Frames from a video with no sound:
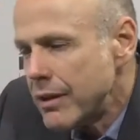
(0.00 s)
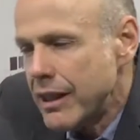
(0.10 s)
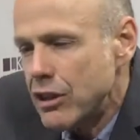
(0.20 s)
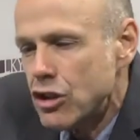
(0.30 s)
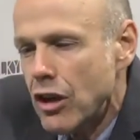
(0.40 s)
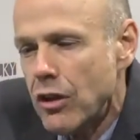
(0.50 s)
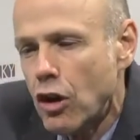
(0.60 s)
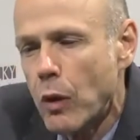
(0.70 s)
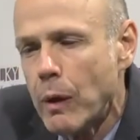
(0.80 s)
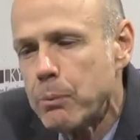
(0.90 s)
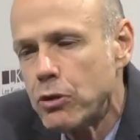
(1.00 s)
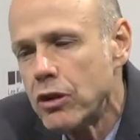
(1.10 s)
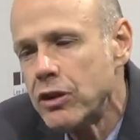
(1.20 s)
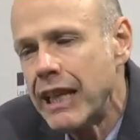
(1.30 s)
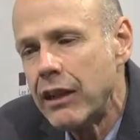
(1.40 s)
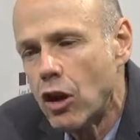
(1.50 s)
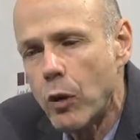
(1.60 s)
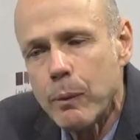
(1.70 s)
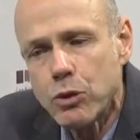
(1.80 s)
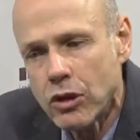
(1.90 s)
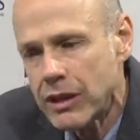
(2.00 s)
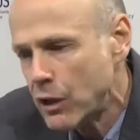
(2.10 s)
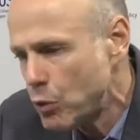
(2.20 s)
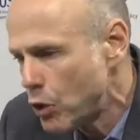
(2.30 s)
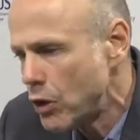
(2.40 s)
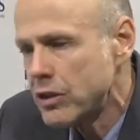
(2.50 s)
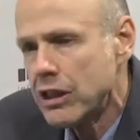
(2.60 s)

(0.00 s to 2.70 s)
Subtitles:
they just corruption network,